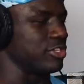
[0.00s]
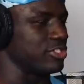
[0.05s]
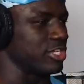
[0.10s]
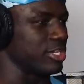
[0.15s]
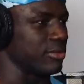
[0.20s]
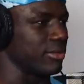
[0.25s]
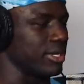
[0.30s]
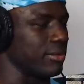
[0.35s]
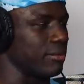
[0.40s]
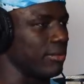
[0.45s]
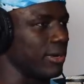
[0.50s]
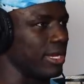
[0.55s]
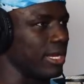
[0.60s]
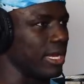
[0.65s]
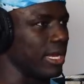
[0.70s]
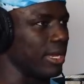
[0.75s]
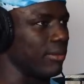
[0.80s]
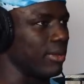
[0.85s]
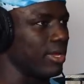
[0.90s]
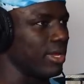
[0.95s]
legitimate, right. but
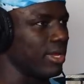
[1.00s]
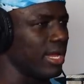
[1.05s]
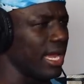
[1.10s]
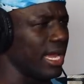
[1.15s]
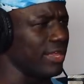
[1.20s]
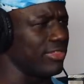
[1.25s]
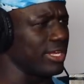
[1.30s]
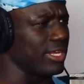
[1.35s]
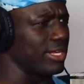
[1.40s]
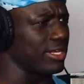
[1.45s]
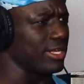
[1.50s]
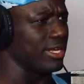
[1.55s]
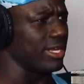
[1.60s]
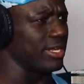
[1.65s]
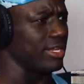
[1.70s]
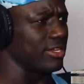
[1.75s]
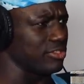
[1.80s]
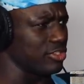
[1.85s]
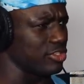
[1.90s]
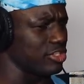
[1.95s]
um, I think
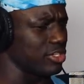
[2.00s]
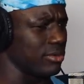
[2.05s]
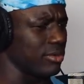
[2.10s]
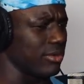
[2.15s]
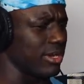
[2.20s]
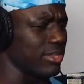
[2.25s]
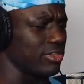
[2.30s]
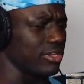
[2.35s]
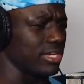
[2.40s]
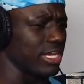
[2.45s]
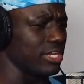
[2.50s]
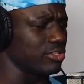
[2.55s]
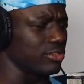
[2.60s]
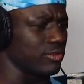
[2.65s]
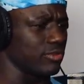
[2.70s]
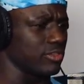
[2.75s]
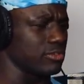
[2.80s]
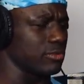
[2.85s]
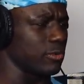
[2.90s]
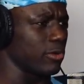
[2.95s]
it is legitimate, right? The nature
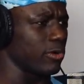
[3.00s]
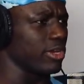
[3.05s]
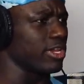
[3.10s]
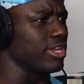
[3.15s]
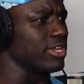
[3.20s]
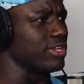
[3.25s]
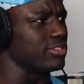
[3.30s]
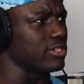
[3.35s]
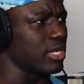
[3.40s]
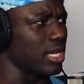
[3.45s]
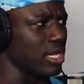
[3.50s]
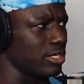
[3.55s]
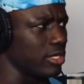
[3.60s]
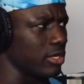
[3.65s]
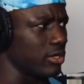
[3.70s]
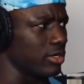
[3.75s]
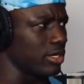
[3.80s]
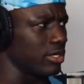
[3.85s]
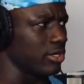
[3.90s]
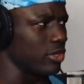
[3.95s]
of the sport is
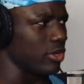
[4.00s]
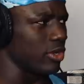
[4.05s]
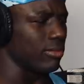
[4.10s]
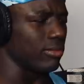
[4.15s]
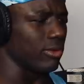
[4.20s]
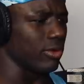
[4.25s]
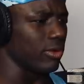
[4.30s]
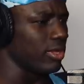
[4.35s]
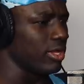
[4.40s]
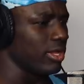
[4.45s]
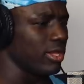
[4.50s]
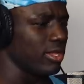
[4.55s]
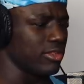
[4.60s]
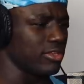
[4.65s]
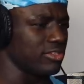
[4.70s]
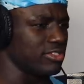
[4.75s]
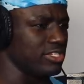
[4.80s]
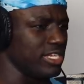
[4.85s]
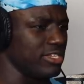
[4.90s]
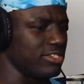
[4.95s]
unknown, unknowable.
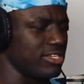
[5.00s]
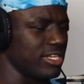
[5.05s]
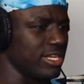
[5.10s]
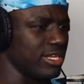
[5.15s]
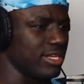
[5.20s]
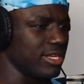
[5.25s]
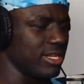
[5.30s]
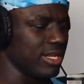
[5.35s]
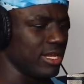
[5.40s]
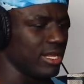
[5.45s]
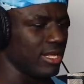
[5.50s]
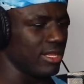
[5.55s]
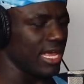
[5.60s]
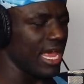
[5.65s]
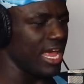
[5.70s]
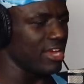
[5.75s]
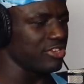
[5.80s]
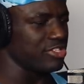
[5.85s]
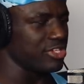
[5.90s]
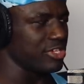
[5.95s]
The season
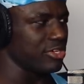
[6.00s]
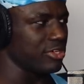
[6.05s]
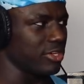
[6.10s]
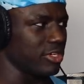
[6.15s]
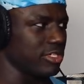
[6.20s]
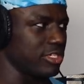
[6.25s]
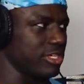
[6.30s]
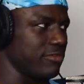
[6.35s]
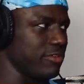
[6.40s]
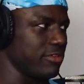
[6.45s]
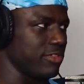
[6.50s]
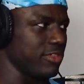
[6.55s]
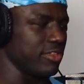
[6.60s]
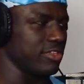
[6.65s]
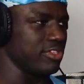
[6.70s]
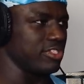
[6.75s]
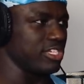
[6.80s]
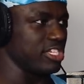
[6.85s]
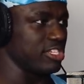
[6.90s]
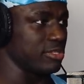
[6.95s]
last year looked different than
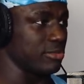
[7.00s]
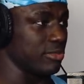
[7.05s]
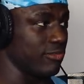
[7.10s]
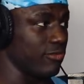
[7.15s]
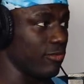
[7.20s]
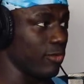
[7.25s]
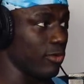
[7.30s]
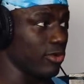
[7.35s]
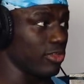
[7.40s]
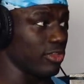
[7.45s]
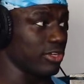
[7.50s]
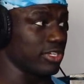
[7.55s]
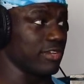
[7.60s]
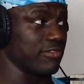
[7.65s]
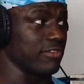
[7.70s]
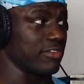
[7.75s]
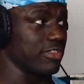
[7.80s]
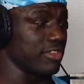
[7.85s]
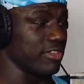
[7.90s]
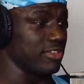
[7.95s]
the season before, looked
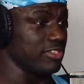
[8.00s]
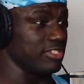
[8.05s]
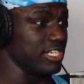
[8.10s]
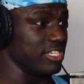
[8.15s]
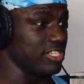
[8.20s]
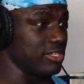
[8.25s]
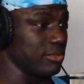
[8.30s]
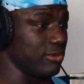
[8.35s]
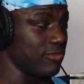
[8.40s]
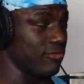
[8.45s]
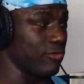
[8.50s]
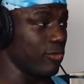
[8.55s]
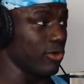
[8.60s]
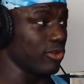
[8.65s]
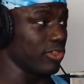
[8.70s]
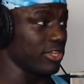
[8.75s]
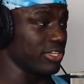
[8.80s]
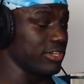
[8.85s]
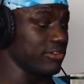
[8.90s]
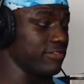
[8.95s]
different than mm-hmm. the season
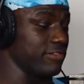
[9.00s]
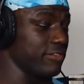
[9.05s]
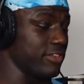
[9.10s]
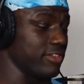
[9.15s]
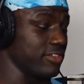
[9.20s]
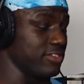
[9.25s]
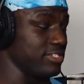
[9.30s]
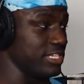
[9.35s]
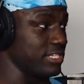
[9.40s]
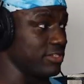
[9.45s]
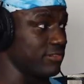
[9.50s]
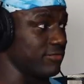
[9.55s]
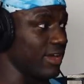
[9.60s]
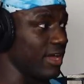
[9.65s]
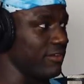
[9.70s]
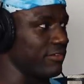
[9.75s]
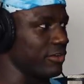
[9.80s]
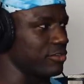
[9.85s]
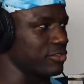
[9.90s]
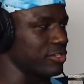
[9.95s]
before, looked different than the season
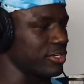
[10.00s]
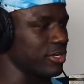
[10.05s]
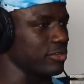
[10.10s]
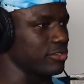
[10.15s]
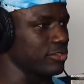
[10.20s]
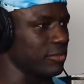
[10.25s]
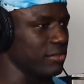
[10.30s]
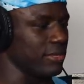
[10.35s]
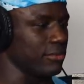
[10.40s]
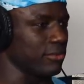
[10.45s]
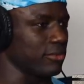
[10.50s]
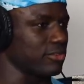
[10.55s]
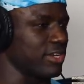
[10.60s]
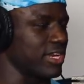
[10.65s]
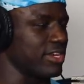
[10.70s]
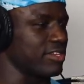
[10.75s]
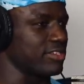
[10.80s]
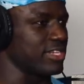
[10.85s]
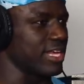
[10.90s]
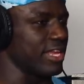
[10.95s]
five years ago. So people
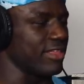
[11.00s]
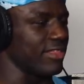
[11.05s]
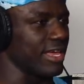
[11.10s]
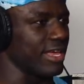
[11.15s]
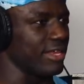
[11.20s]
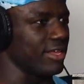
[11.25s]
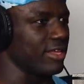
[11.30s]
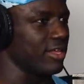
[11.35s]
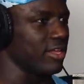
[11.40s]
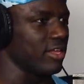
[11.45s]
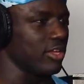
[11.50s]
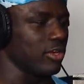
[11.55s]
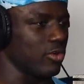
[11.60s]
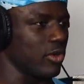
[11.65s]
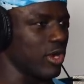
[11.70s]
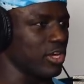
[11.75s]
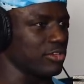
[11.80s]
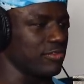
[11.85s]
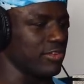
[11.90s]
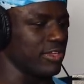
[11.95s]
trying to say that
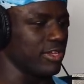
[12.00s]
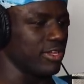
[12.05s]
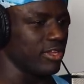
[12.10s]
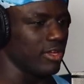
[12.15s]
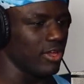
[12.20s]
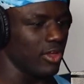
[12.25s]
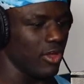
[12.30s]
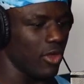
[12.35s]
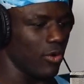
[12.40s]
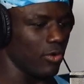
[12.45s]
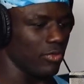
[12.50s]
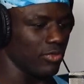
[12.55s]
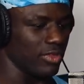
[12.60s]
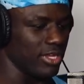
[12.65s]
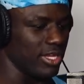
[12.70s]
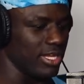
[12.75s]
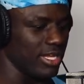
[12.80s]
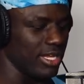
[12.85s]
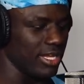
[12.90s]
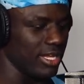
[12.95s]
CrossFit
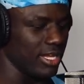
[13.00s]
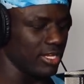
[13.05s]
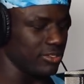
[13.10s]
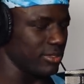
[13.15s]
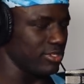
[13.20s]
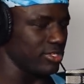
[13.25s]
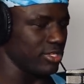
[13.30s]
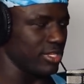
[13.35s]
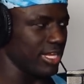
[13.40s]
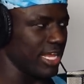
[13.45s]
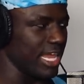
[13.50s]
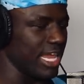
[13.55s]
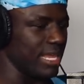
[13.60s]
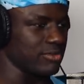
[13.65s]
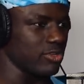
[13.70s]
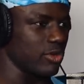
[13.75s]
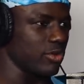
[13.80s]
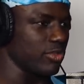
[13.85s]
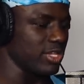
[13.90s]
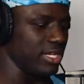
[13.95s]
only, especially the
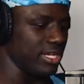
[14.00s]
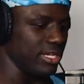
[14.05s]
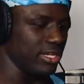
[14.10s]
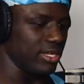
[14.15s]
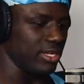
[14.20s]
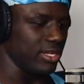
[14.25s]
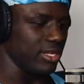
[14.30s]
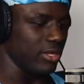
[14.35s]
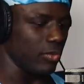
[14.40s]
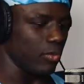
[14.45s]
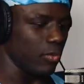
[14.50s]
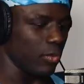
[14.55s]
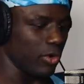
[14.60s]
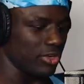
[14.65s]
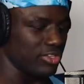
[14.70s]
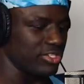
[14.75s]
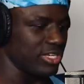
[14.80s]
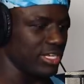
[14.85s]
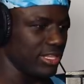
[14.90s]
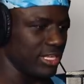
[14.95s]
games only,
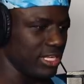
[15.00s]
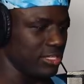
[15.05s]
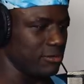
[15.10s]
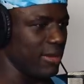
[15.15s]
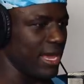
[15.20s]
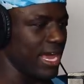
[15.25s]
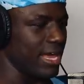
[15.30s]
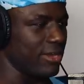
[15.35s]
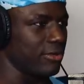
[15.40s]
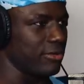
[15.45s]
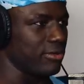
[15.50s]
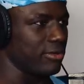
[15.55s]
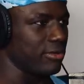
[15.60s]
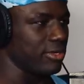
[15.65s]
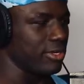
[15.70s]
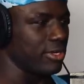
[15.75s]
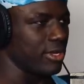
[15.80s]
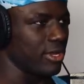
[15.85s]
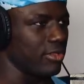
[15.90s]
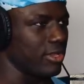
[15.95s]
works in this pattern.
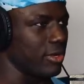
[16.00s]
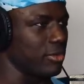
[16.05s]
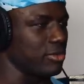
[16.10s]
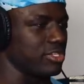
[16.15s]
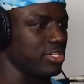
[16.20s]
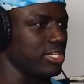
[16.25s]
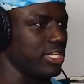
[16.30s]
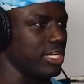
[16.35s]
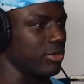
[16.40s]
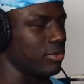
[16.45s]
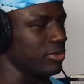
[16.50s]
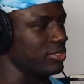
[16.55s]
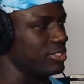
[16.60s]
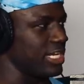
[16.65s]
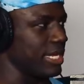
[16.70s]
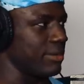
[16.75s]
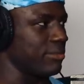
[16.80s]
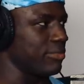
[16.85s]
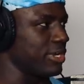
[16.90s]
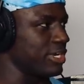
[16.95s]
You know, there was a year when
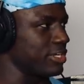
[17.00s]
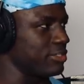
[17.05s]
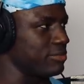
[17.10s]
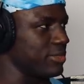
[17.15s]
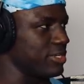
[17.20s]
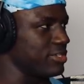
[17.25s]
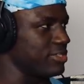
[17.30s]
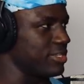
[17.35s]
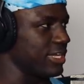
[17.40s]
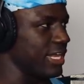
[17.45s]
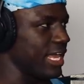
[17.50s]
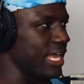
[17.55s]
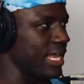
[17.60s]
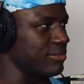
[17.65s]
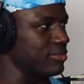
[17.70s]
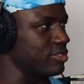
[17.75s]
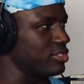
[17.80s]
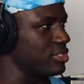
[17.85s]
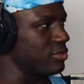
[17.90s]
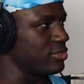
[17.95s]
Sam Briggs missed the
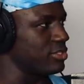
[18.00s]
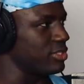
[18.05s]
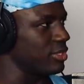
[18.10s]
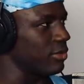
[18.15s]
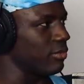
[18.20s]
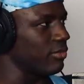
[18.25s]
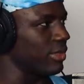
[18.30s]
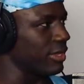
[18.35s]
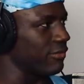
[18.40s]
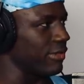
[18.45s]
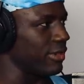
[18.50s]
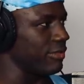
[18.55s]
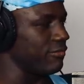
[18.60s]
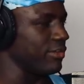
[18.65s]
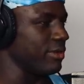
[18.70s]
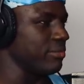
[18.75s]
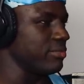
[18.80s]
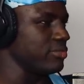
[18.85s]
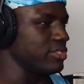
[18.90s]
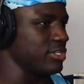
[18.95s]
games and she was still like very
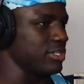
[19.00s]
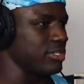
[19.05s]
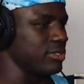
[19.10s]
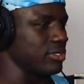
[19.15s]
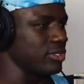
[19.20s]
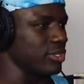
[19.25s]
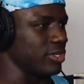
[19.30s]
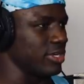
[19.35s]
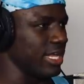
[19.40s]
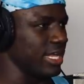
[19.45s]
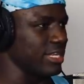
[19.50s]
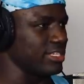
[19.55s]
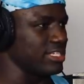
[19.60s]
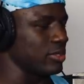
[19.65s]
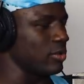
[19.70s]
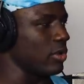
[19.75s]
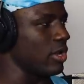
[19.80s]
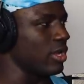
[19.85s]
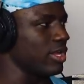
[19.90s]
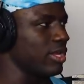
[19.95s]
fit, but she couldn't
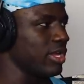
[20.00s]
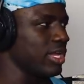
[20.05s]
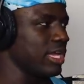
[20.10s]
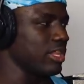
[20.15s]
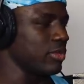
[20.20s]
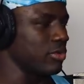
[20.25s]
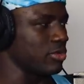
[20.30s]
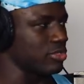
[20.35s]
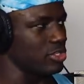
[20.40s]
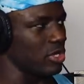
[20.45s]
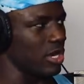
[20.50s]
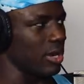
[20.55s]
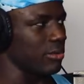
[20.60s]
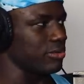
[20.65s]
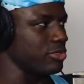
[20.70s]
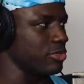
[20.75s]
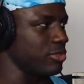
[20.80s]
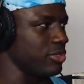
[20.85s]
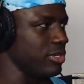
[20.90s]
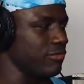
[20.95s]
handstand walk and there was no
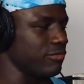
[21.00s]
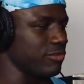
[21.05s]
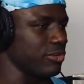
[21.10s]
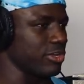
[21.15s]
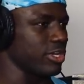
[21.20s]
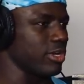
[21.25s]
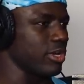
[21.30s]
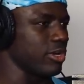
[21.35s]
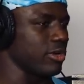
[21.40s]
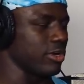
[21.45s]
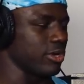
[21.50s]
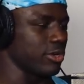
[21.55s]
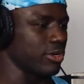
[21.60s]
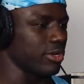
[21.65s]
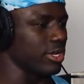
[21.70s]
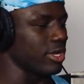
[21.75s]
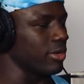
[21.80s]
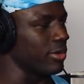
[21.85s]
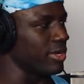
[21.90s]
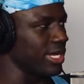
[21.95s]
opportunity for to go, her
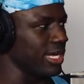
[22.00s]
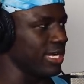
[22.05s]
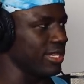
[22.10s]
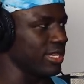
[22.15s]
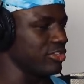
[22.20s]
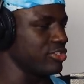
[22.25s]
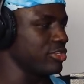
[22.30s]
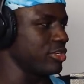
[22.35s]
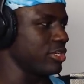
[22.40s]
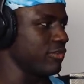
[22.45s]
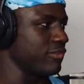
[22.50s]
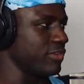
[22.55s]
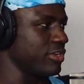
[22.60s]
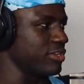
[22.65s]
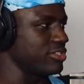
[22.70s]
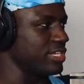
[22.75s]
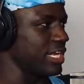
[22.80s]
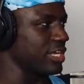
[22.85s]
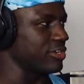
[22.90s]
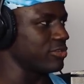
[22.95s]
to go again. Like she could have been
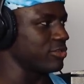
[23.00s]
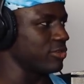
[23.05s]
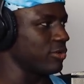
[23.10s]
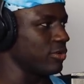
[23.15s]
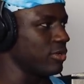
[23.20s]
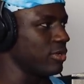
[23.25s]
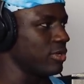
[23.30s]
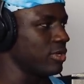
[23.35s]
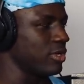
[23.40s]
a sanctional